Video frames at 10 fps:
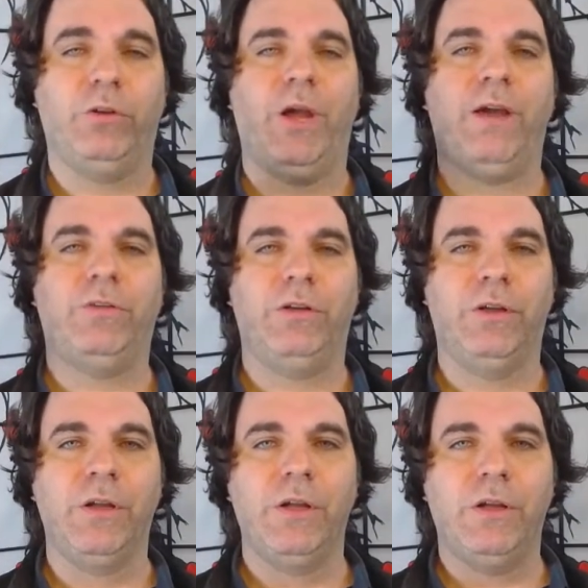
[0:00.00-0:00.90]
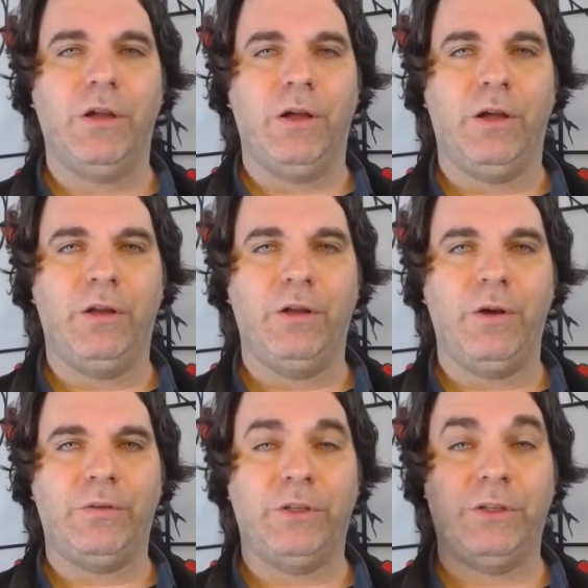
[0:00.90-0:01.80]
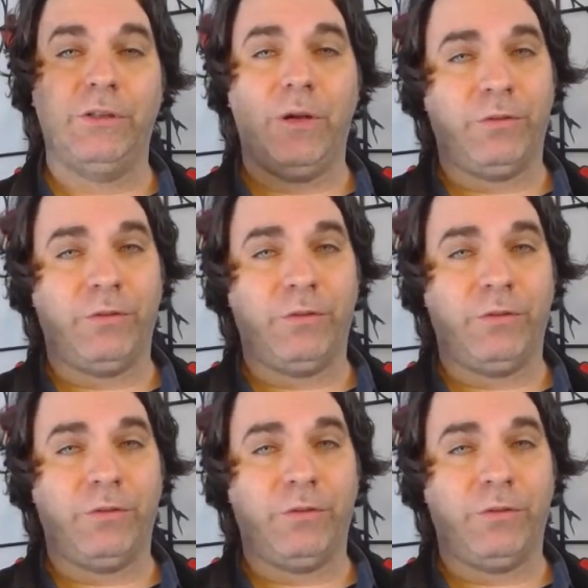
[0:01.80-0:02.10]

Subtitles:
You have to